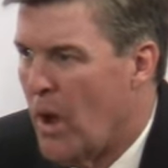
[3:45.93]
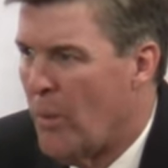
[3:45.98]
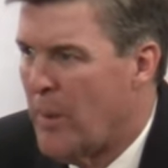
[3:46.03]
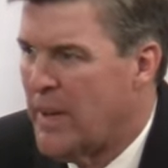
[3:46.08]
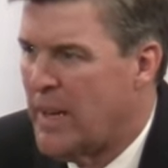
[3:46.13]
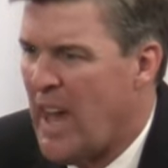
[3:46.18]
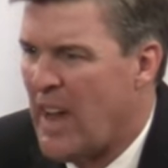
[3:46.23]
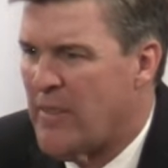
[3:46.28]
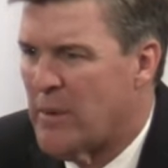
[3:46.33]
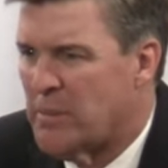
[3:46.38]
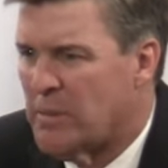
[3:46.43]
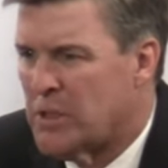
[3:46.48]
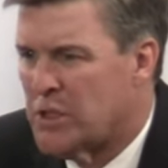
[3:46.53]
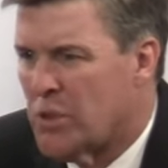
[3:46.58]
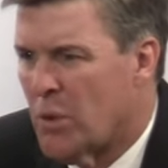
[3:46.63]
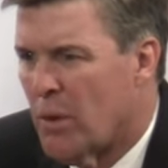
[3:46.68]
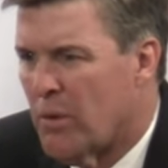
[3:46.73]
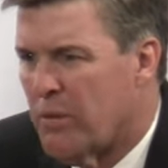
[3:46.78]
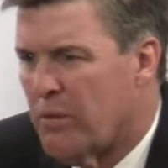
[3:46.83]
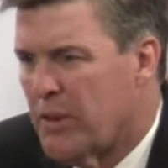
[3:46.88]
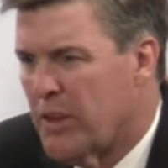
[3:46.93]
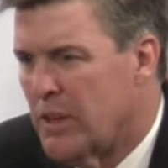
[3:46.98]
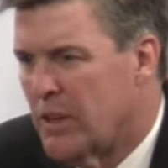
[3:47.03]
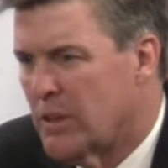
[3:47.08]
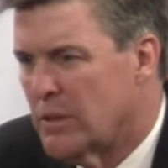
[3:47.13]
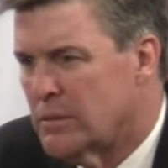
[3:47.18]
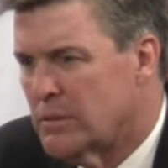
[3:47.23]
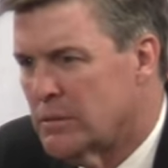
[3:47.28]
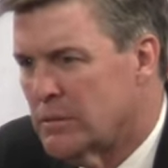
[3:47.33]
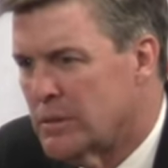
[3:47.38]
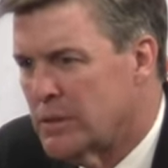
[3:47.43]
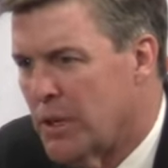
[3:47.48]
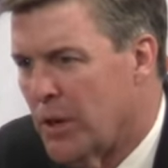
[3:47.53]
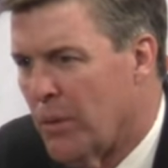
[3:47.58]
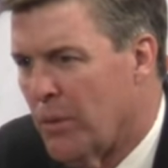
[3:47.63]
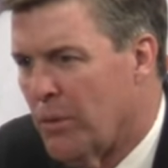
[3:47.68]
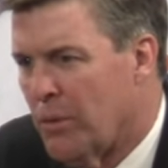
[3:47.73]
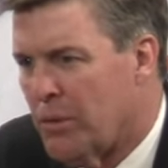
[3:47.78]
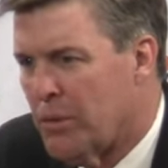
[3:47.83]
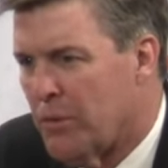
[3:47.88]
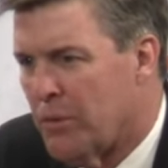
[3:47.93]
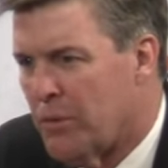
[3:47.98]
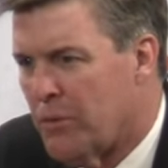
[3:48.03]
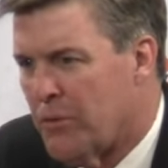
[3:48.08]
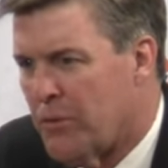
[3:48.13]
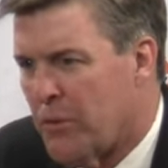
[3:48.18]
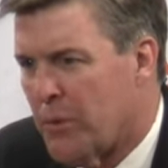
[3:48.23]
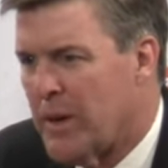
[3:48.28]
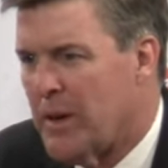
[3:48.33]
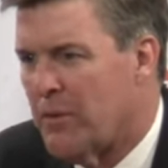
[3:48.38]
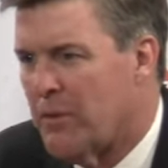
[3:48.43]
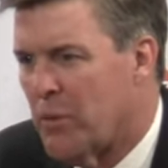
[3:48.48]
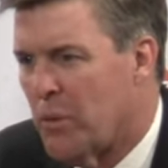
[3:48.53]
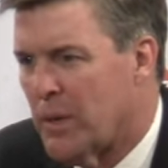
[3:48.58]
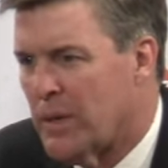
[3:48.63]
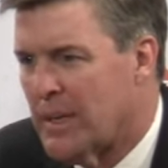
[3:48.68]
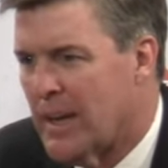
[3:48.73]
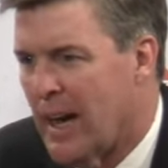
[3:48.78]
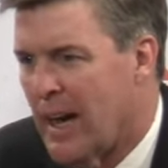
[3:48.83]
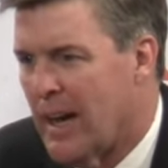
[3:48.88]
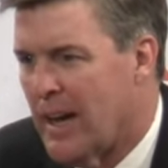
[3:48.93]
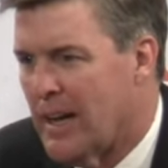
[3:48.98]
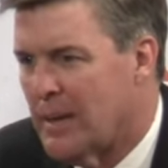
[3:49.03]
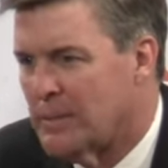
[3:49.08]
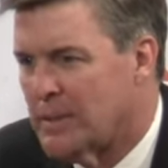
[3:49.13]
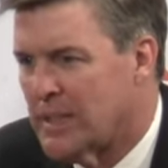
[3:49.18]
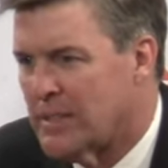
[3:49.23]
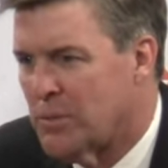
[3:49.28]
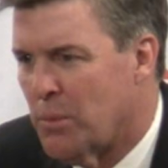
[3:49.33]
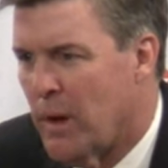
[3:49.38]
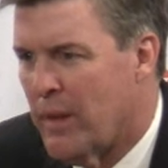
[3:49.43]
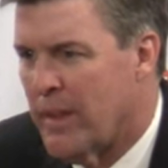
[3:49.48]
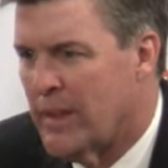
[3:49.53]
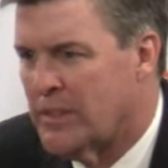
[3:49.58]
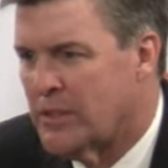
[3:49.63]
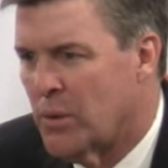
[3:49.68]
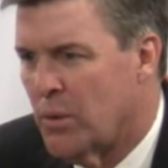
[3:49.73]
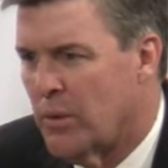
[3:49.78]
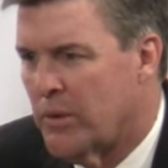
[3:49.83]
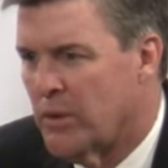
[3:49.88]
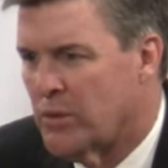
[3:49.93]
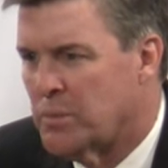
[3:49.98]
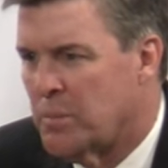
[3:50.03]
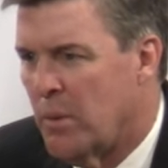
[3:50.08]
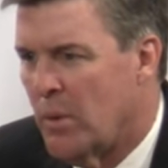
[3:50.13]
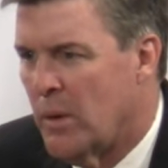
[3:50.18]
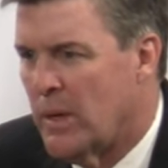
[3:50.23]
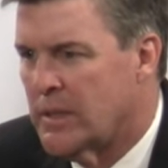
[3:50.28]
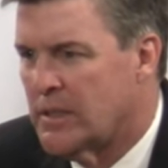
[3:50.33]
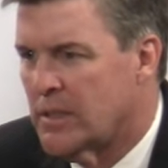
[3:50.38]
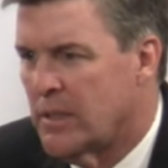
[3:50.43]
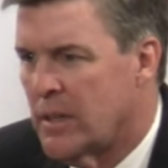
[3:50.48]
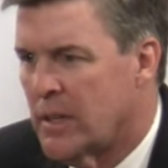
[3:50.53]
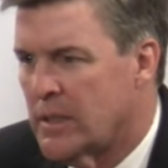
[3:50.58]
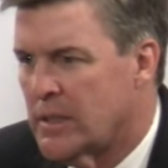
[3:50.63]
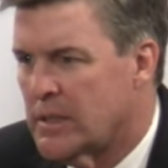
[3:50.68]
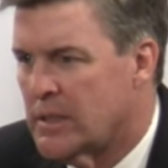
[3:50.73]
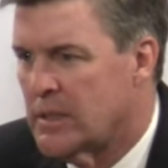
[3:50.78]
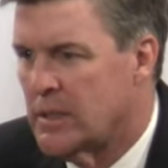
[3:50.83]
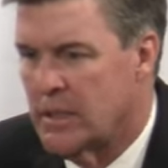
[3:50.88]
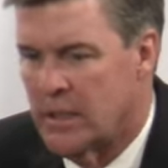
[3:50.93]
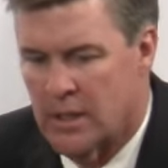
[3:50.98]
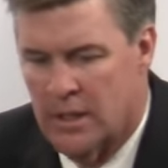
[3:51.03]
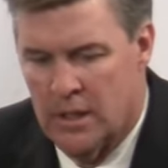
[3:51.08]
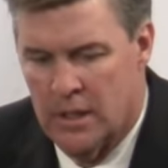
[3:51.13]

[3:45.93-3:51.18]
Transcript: Well, we gave them the short field, three or four times. That's why they scored those points on us.